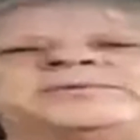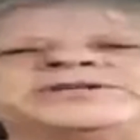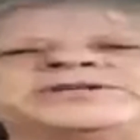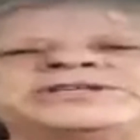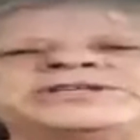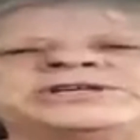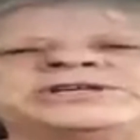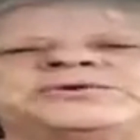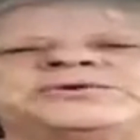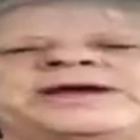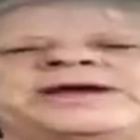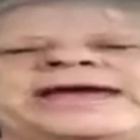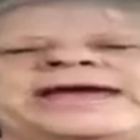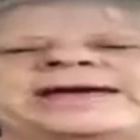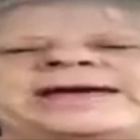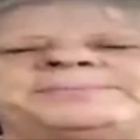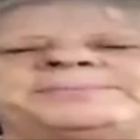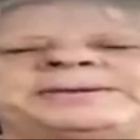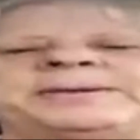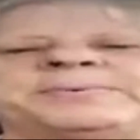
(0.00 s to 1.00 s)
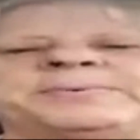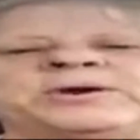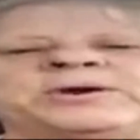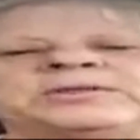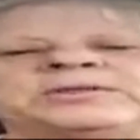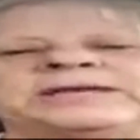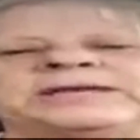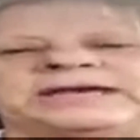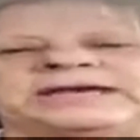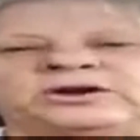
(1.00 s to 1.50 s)
Wishing you a happy
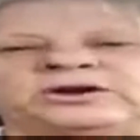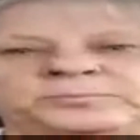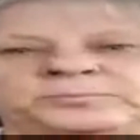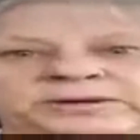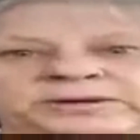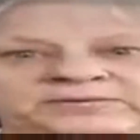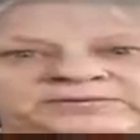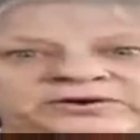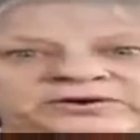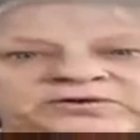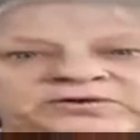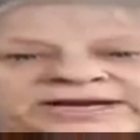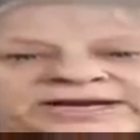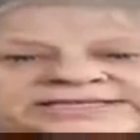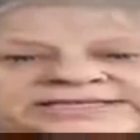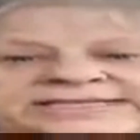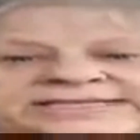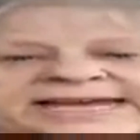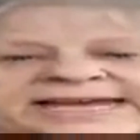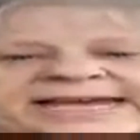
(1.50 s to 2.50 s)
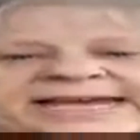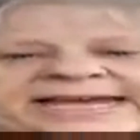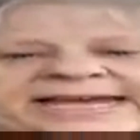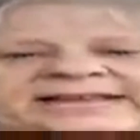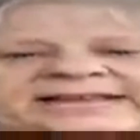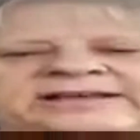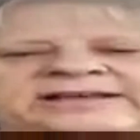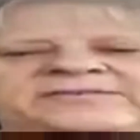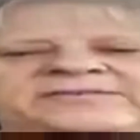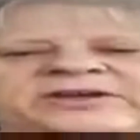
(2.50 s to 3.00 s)
birthday. Hope you have a great
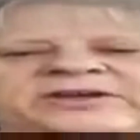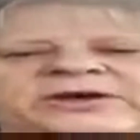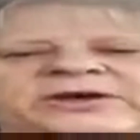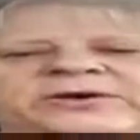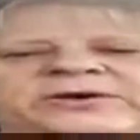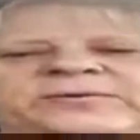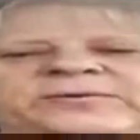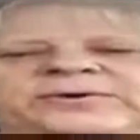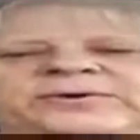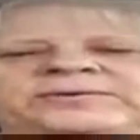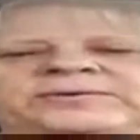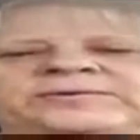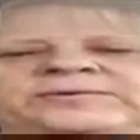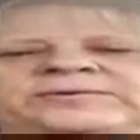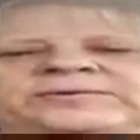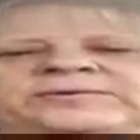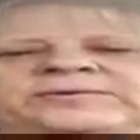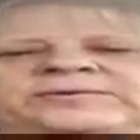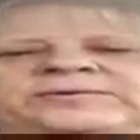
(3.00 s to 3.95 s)
day. Love you.